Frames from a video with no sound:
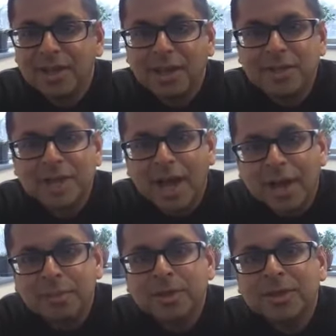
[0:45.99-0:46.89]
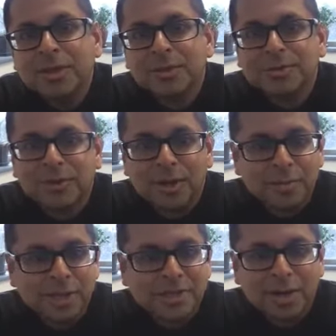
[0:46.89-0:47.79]
uh, Dom
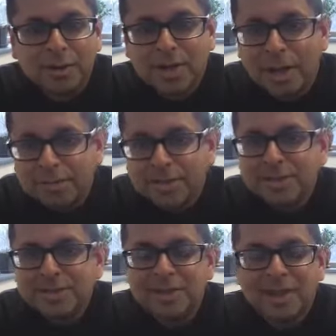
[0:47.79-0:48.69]
from McDonald Hopkins,